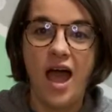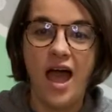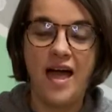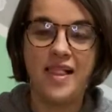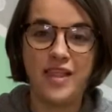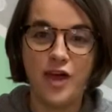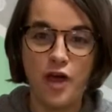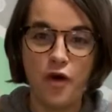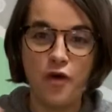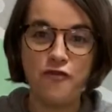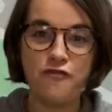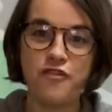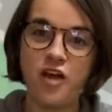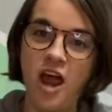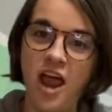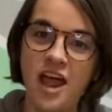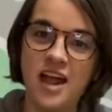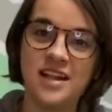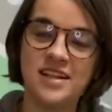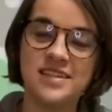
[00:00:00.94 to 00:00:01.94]
Hello
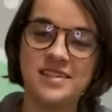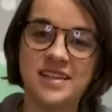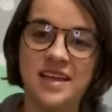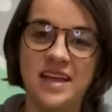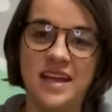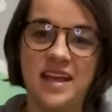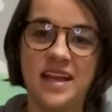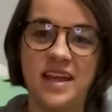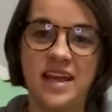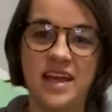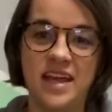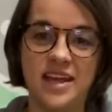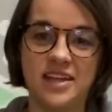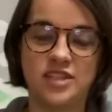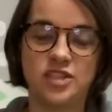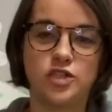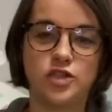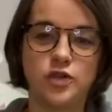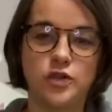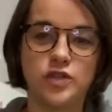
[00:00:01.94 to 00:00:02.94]
friends, it
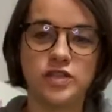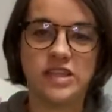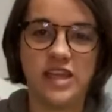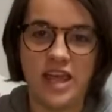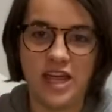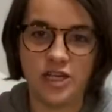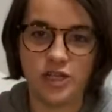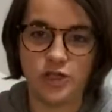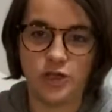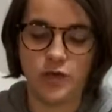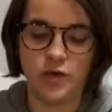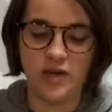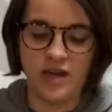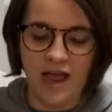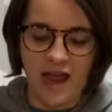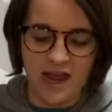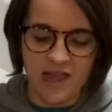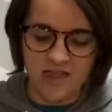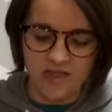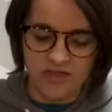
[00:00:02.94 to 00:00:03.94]
is Tuesday, June
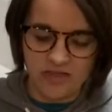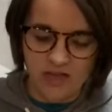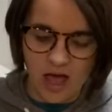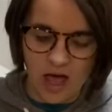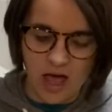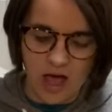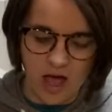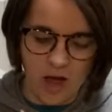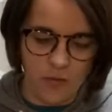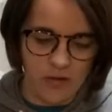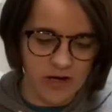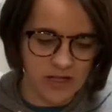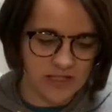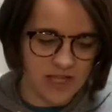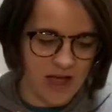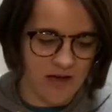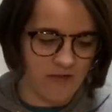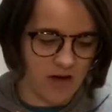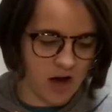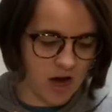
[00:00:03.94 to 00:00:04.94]
9th. We just
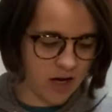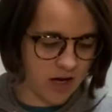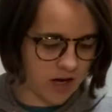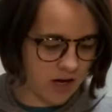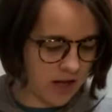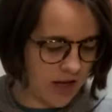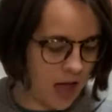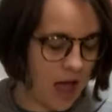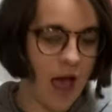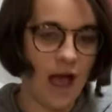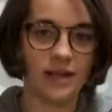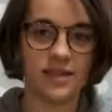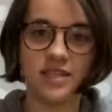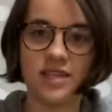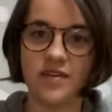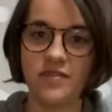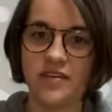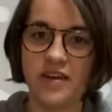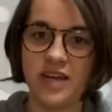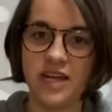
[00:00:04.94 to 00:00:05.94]
have our
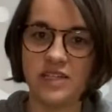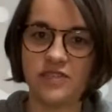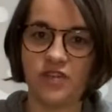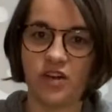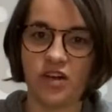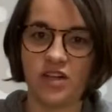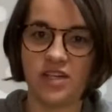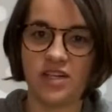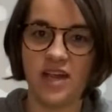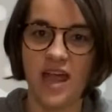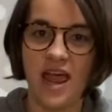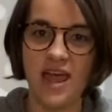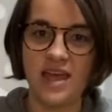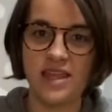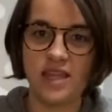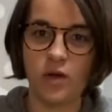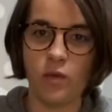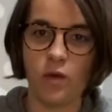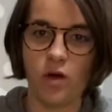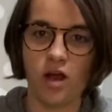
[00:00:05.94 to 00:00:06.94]
activities for today
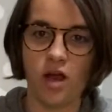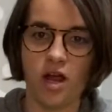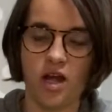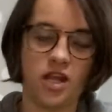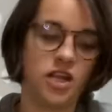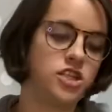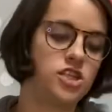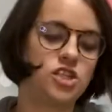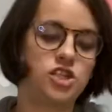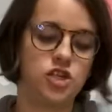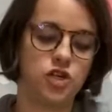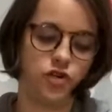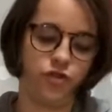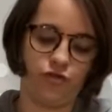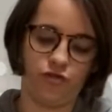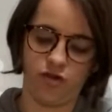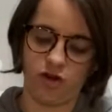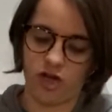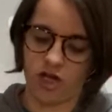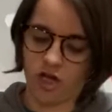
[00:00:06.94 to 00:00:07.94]
that we're gonna do
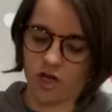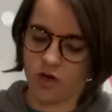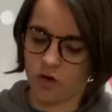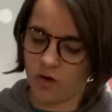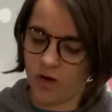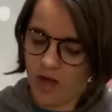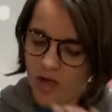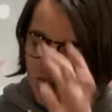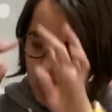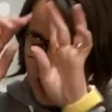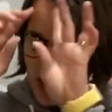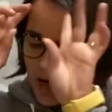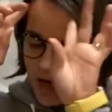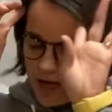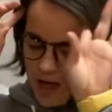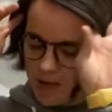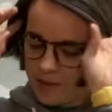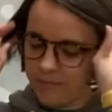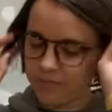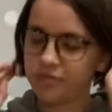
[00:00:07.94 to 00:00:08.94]
for you.
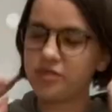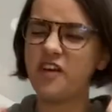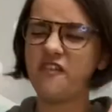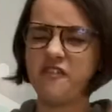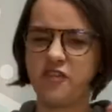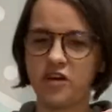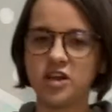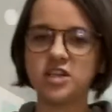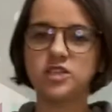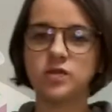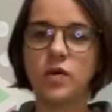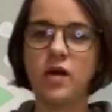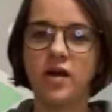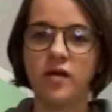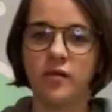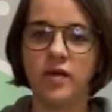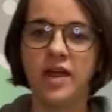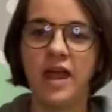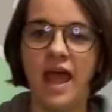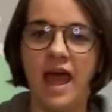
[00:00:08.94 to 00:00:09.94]
The first one
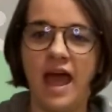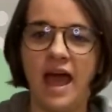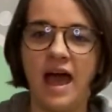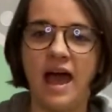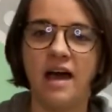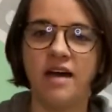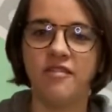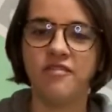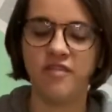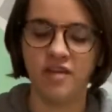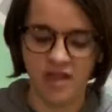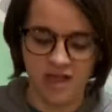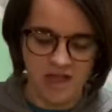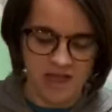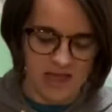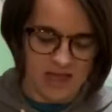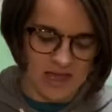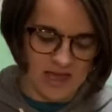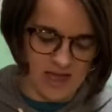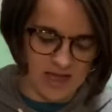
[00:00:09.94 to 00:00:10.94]
we have
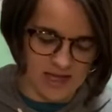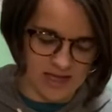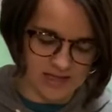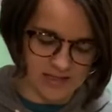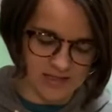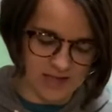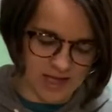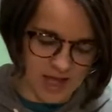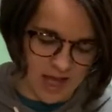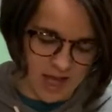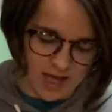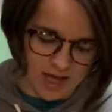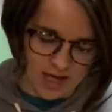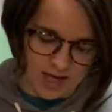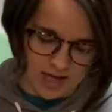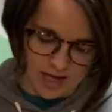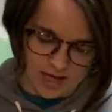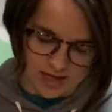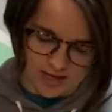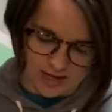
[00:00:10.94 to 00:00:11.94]
is
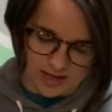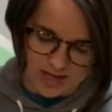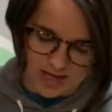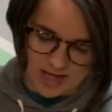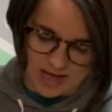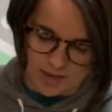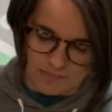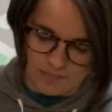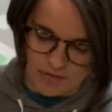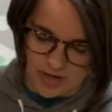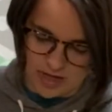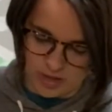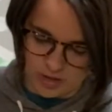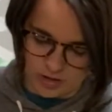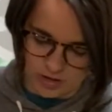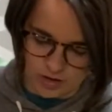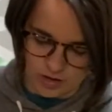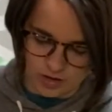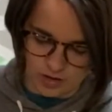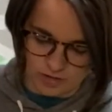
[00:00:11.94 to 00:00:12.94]
camping
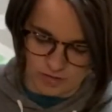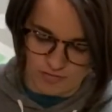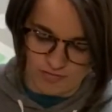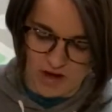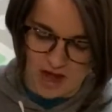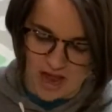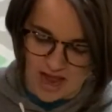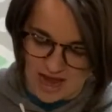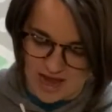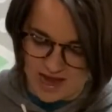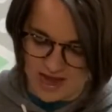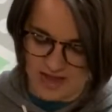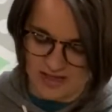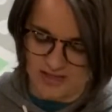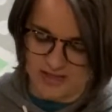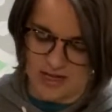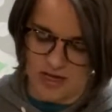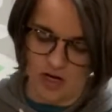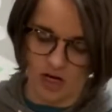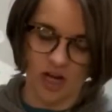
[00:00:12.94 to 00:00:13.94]

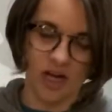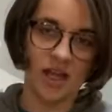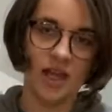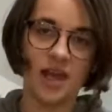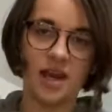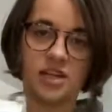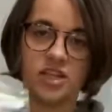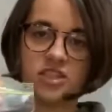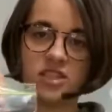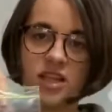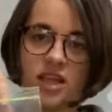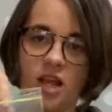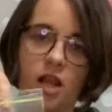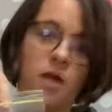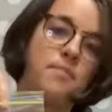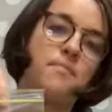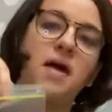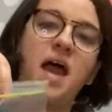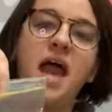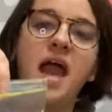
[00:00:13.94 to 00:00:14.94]
charades, and you're gonna get just a
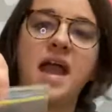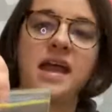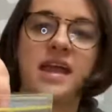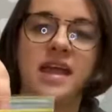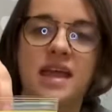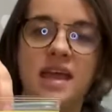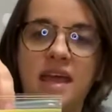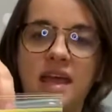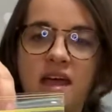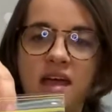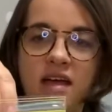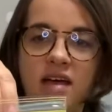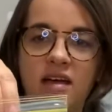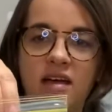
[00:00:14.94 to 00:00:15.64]
little baggie